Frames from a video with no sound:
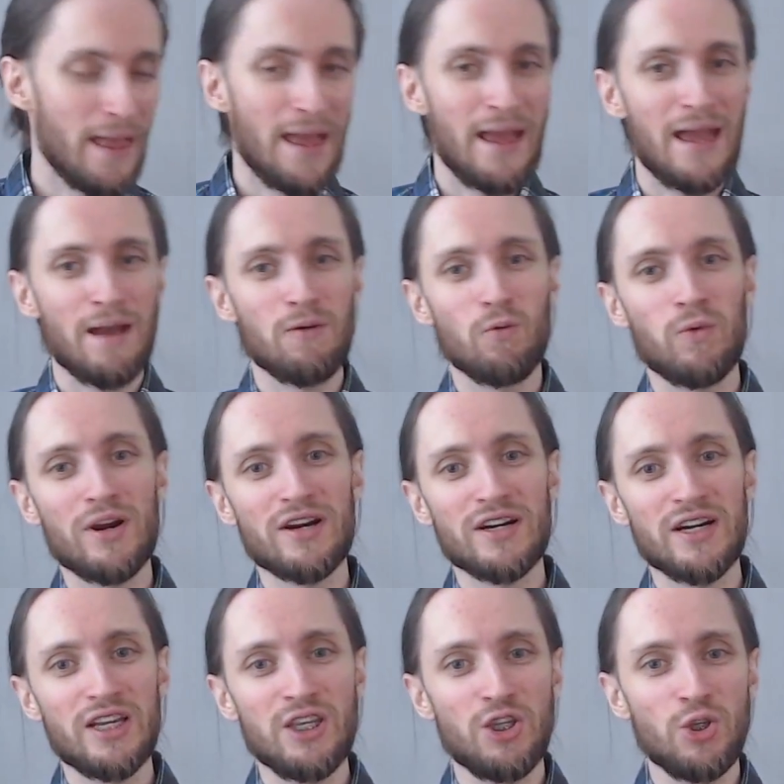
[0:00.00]
where
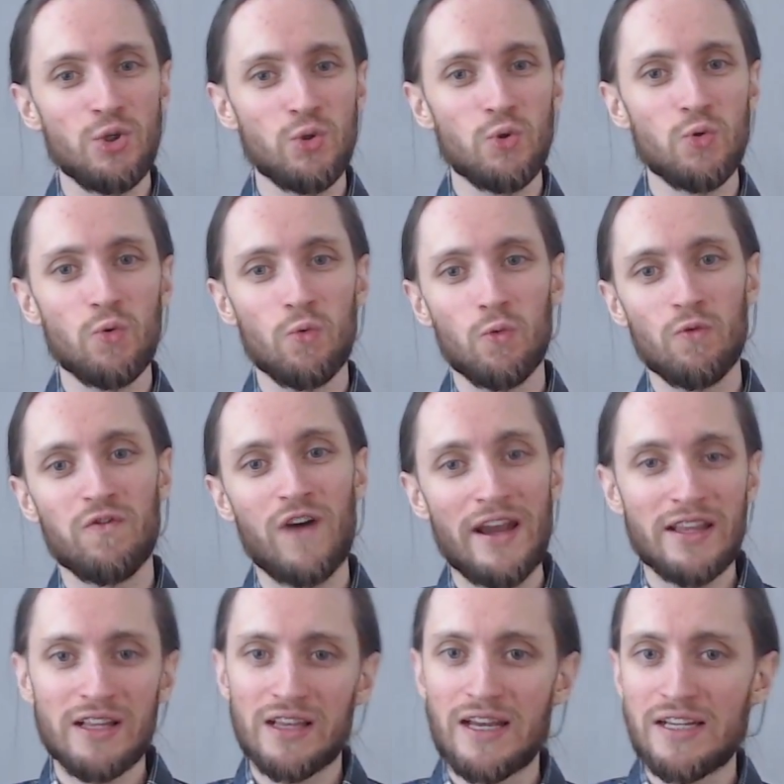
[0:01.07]
you
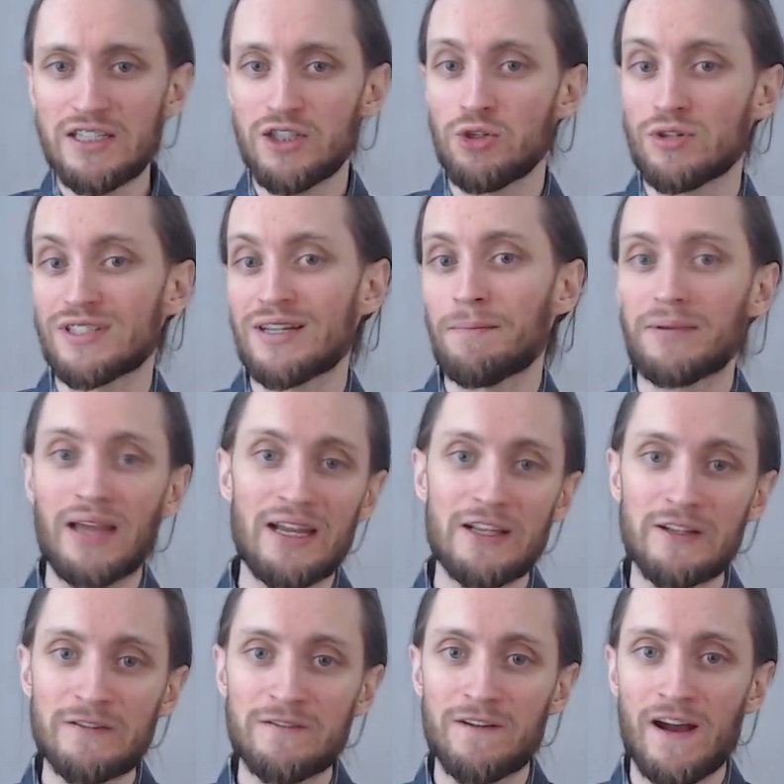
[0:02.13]
finalize your
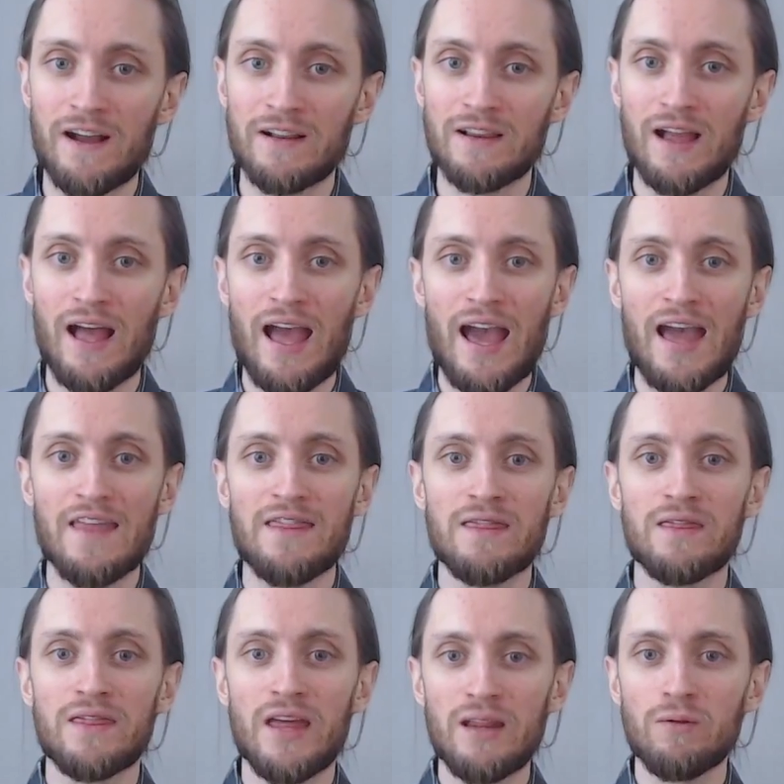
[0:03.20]
subtitle file and
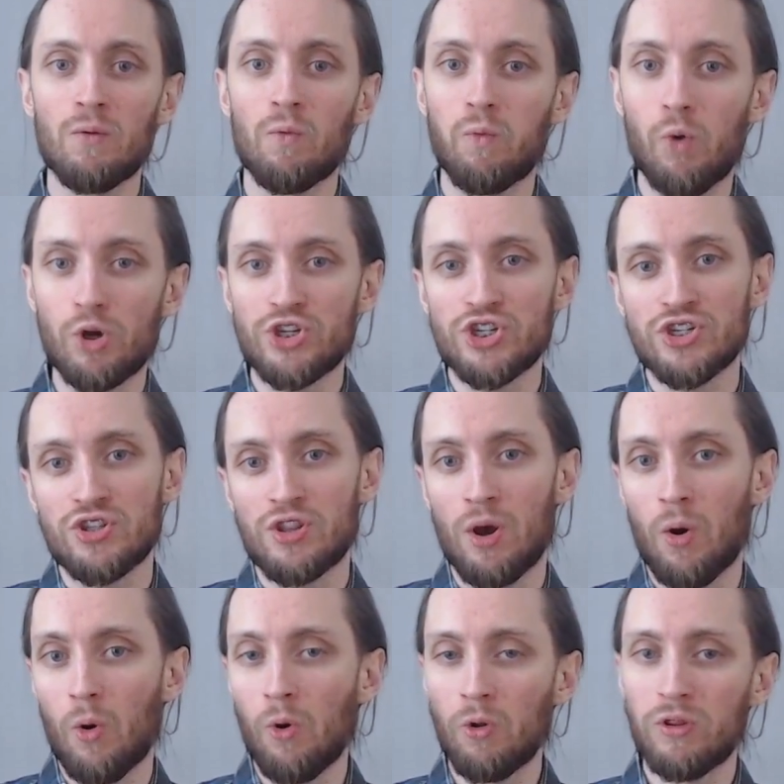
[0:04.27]
then watch the
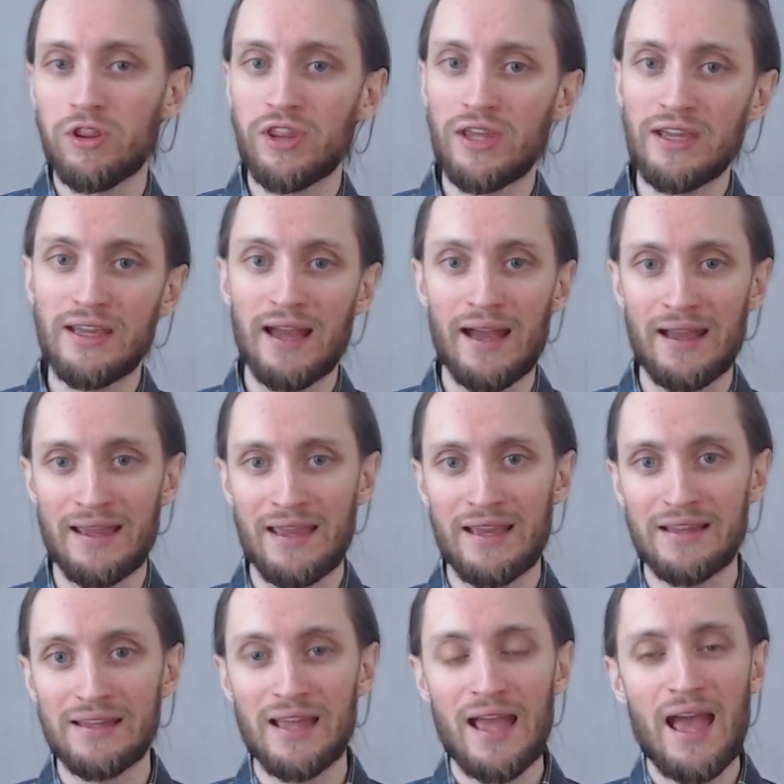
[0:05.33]
whole thing
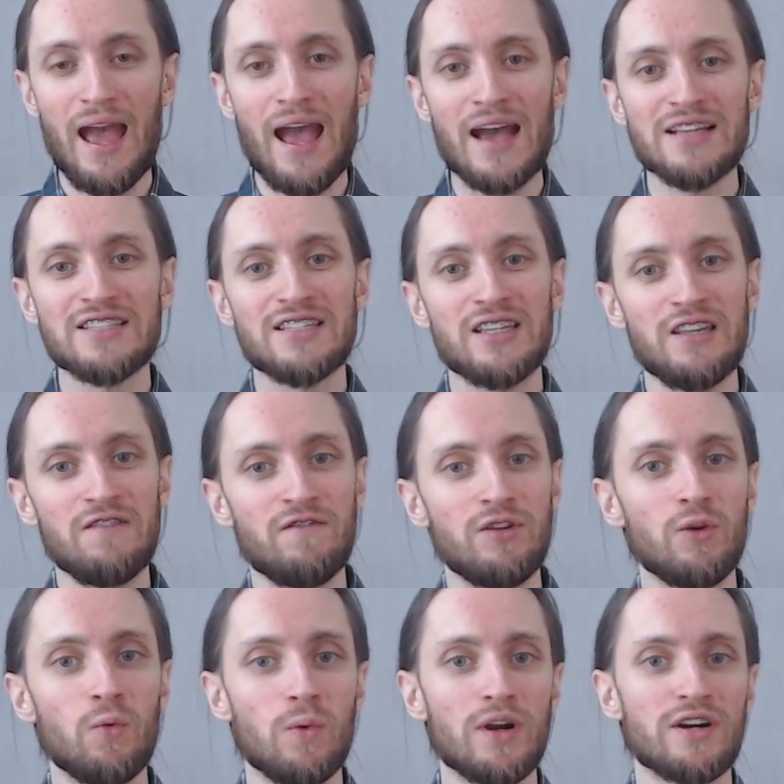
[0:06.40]
again as if
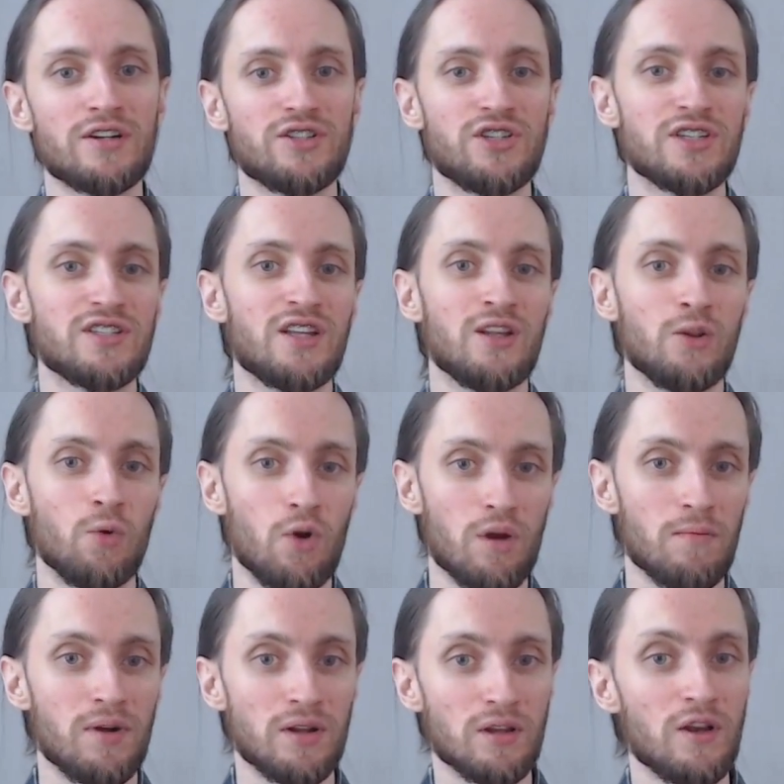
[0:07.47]
you were just a
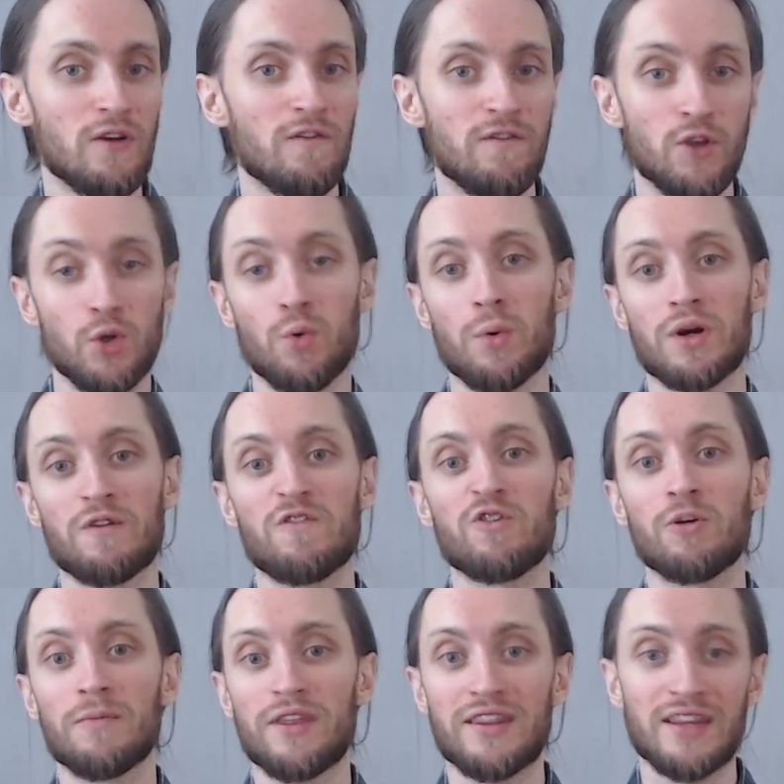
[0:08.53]
normal viewer
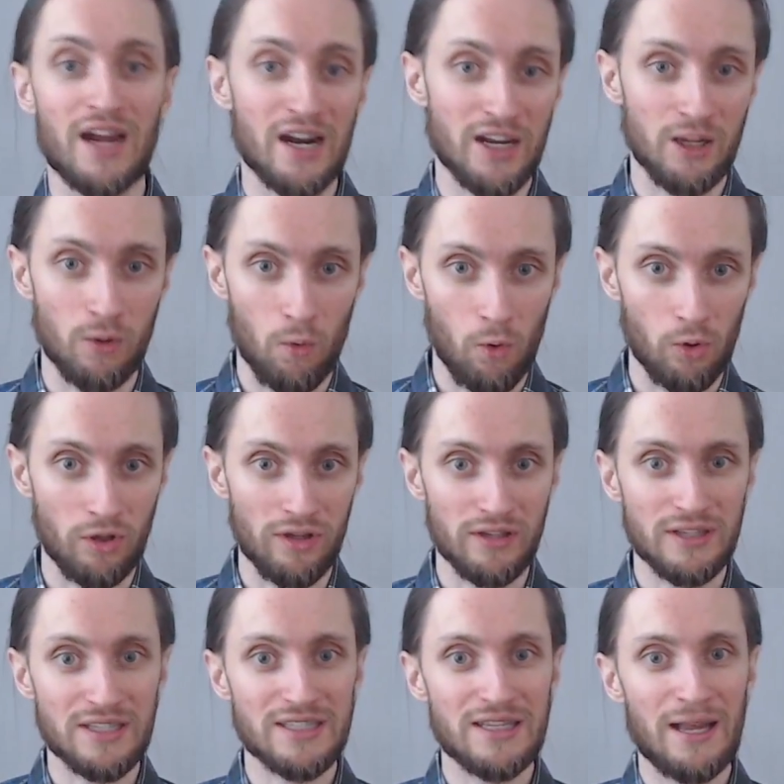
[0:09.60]
from the target
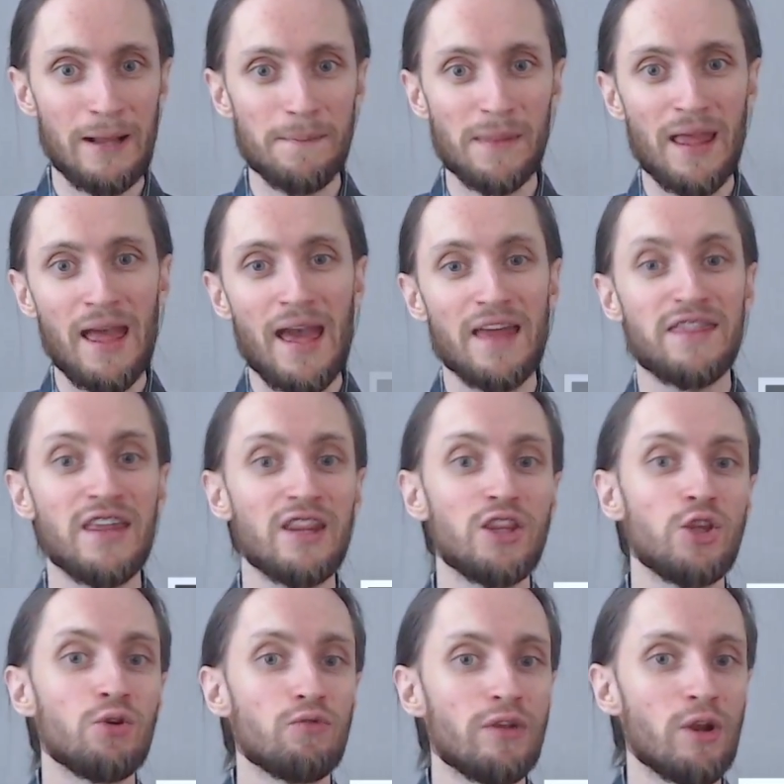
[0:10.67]
audience. And then
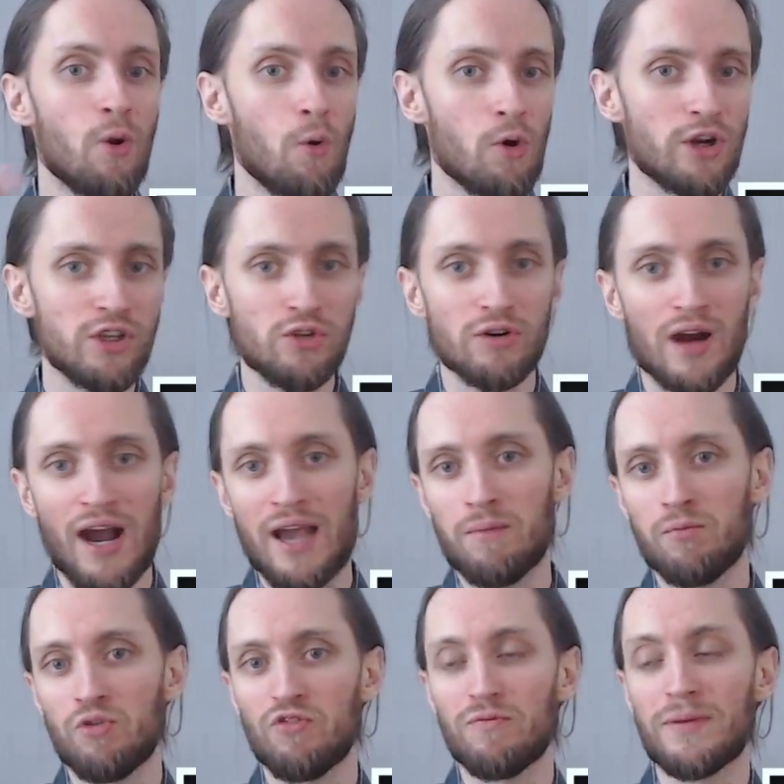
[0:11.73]
you record your eye
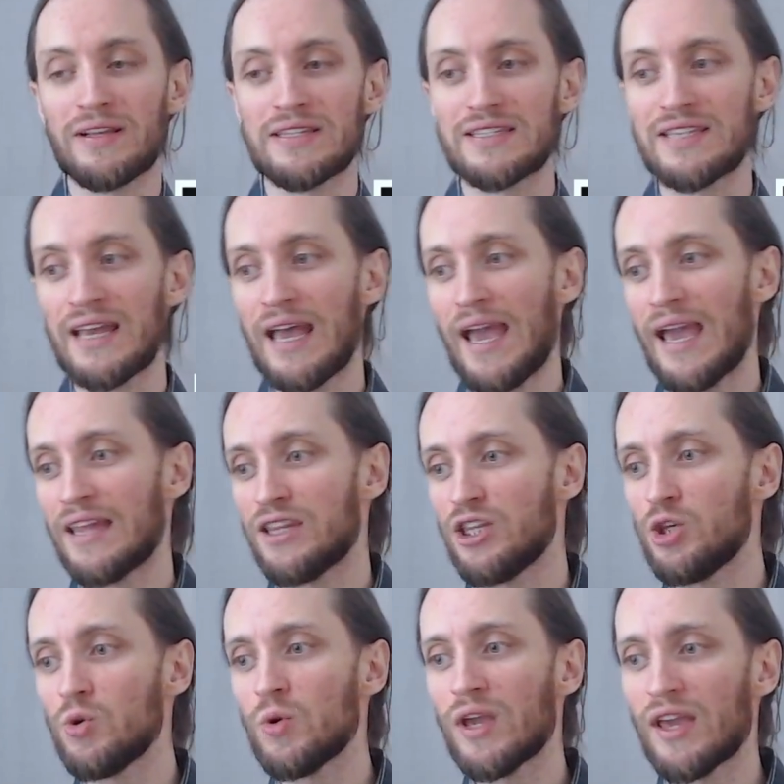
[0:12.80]
movements and
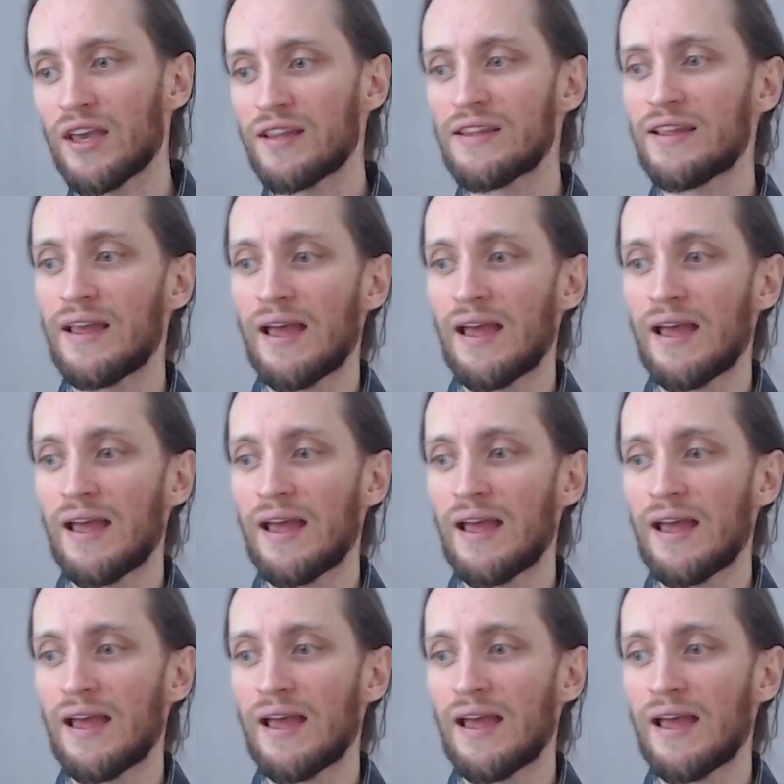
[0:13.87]
you can